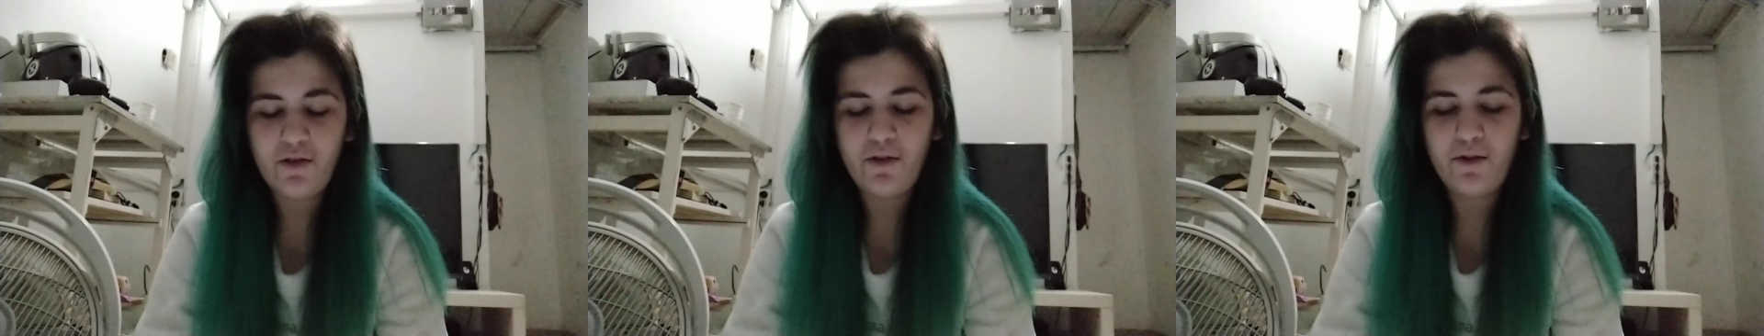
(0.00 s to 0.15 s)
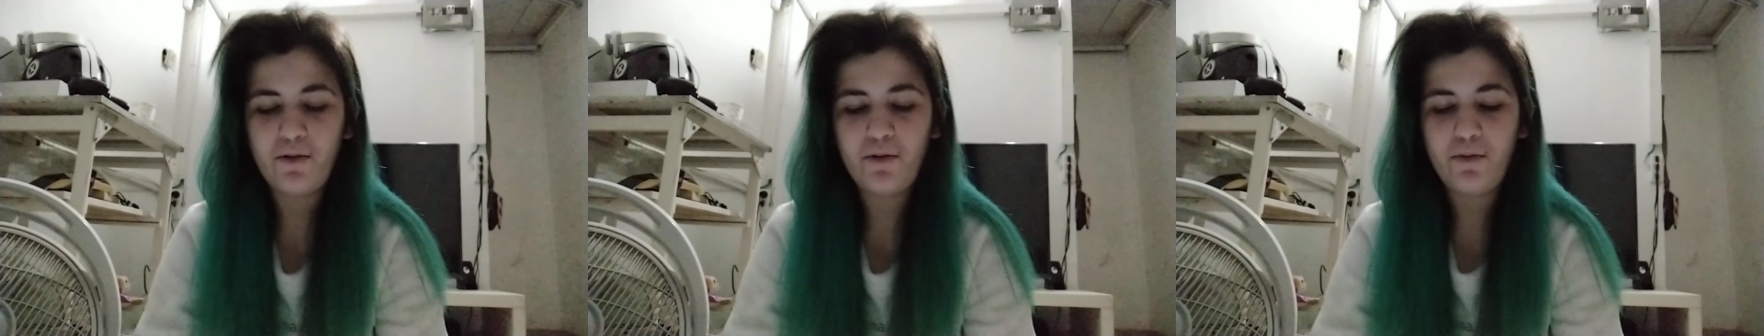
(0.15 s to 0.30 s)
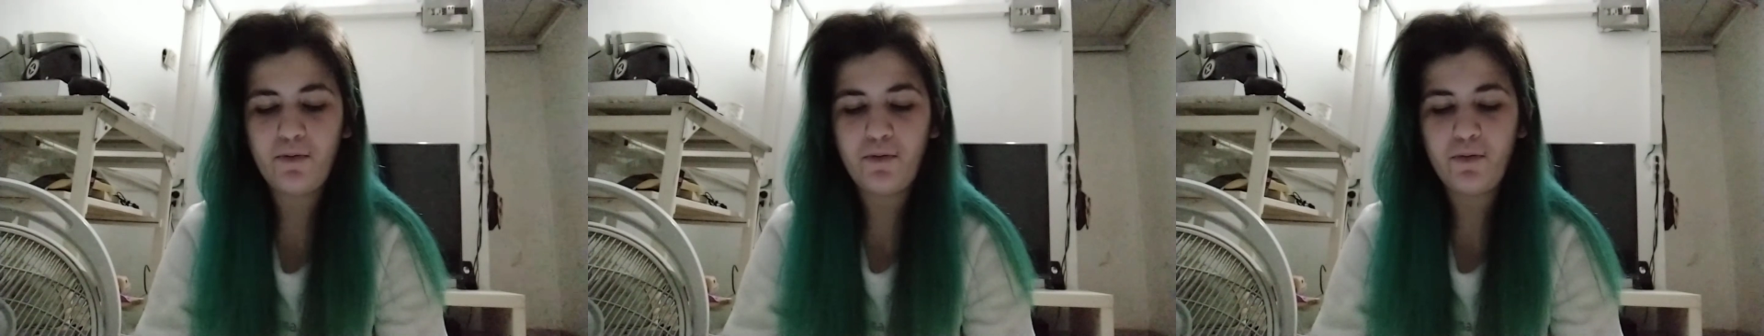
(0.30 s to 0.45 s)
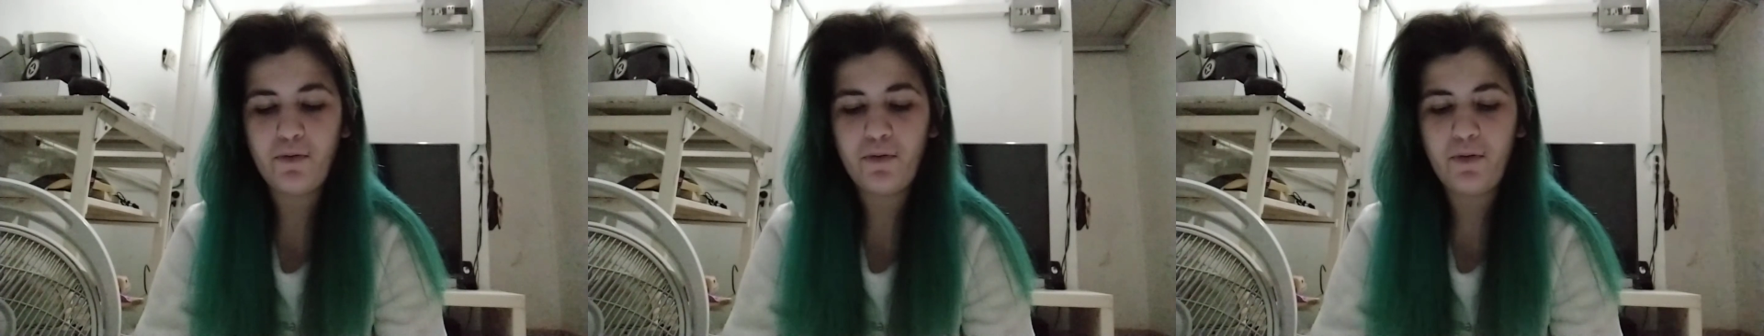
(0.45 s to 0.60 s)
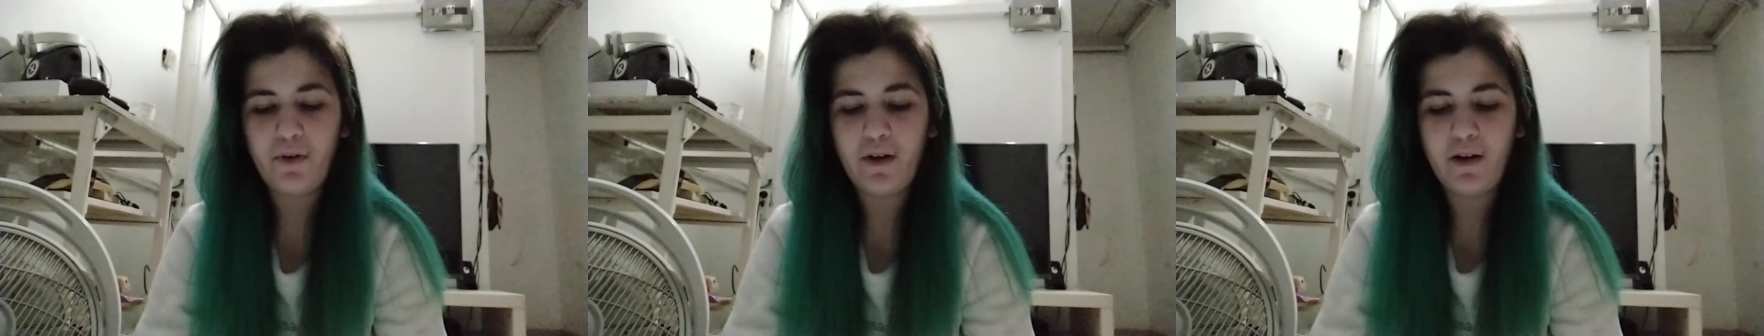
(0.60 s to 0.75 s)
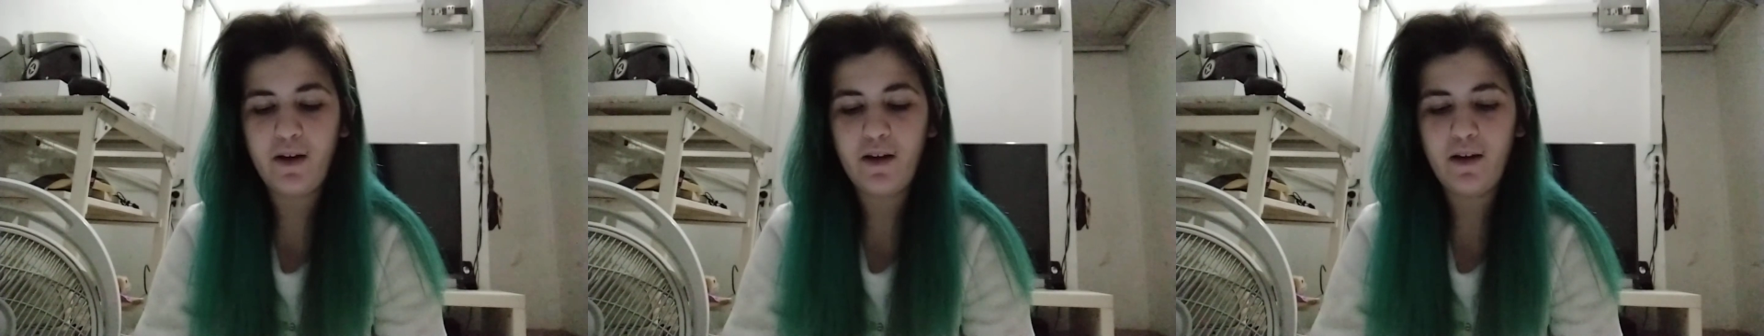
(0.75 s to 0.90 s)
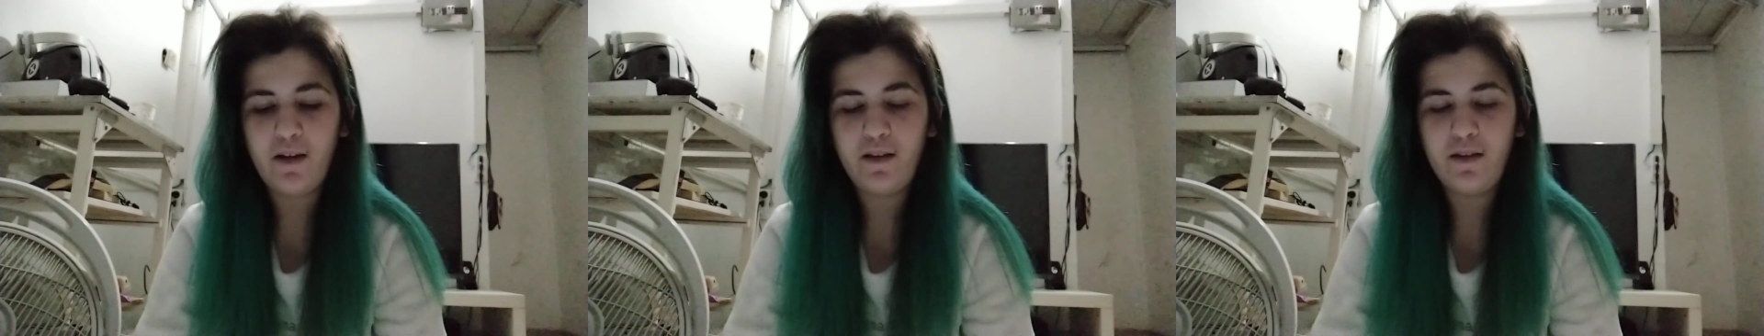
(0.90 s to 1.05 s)
you
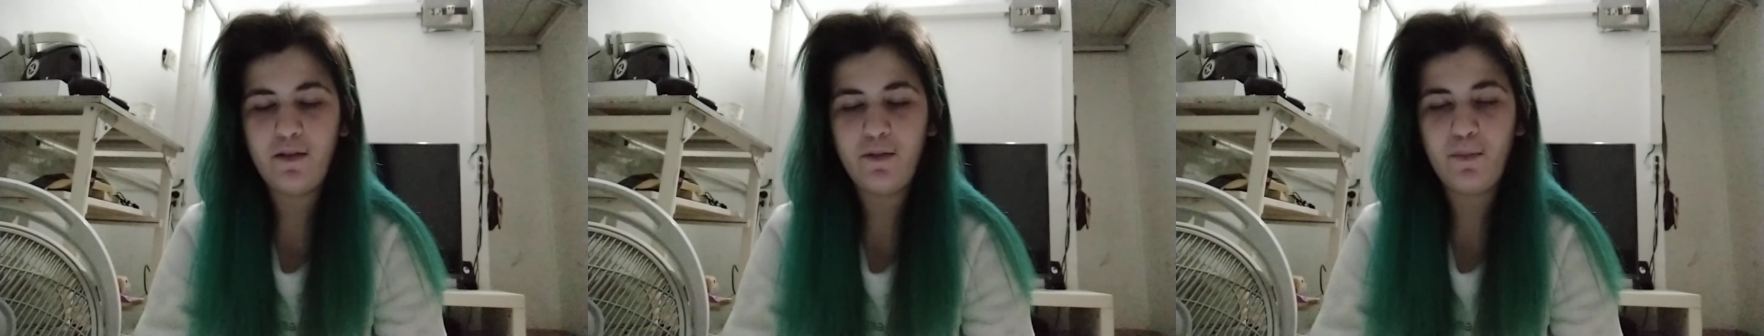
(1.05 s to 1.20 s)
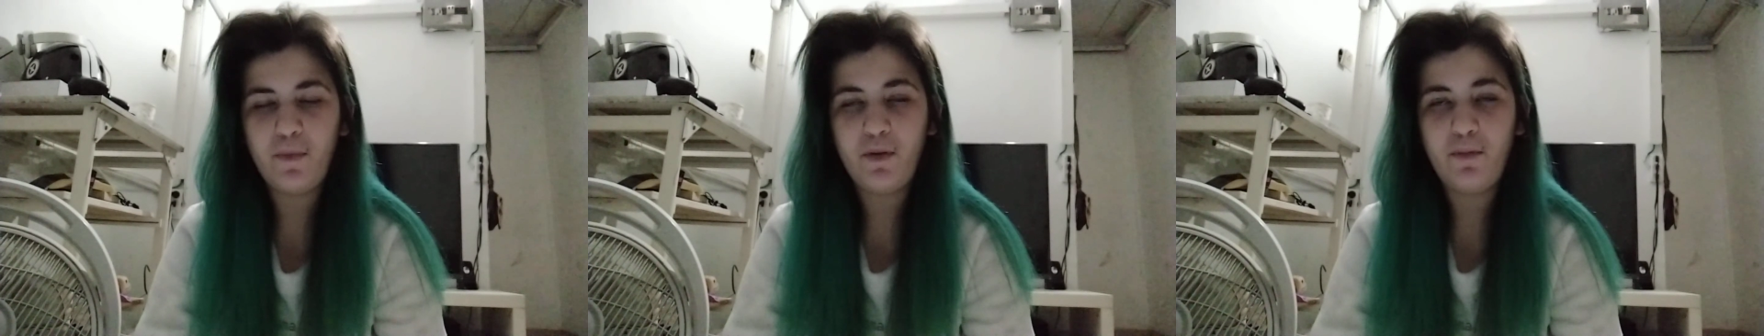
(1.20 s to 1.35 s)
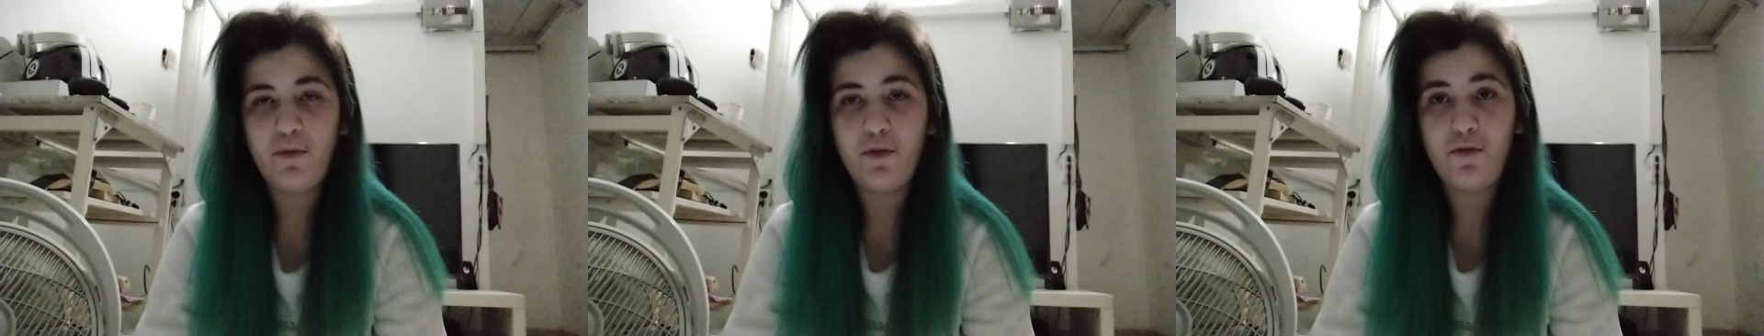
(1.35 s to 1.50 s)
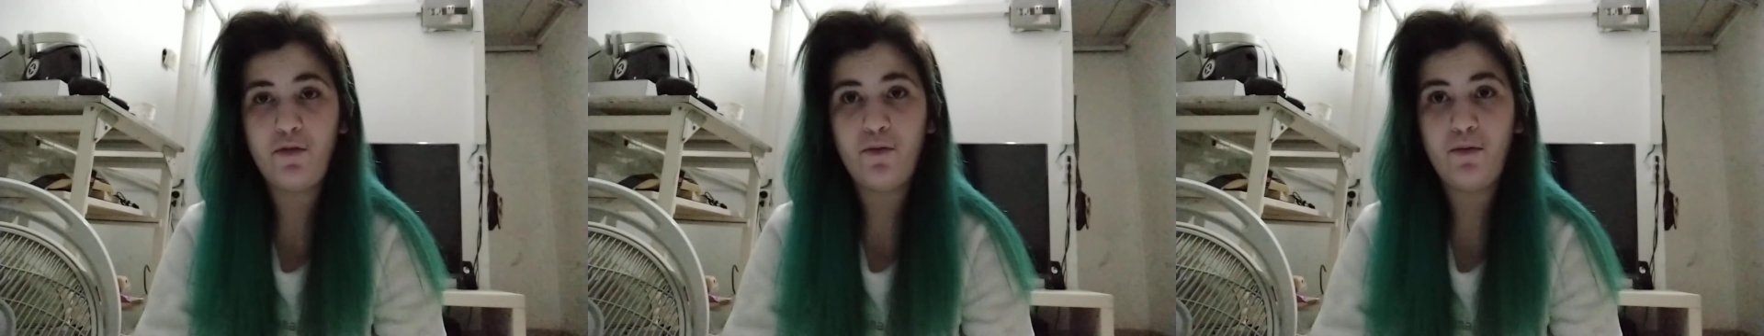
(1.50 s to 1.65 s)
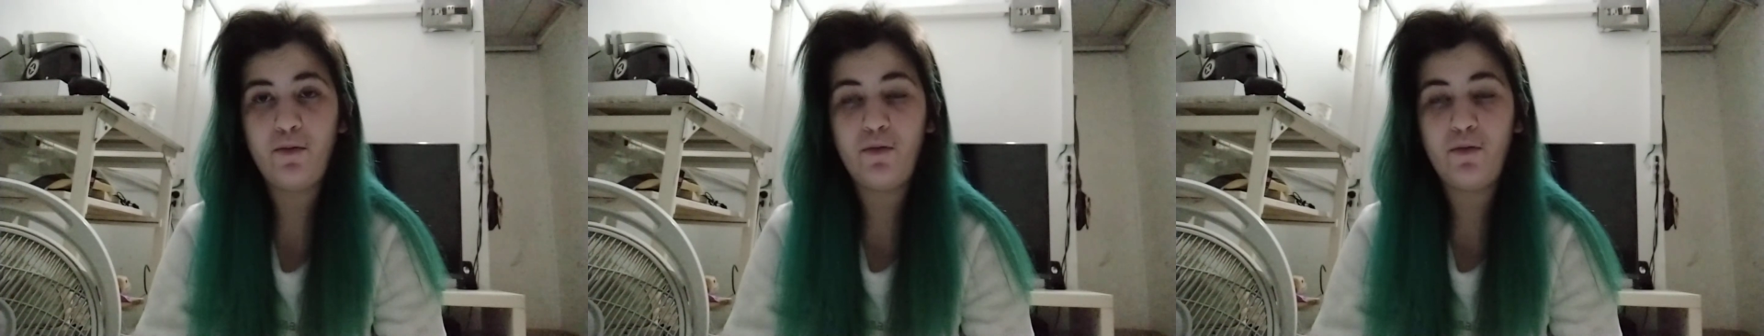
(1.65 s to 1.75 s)
cried that made me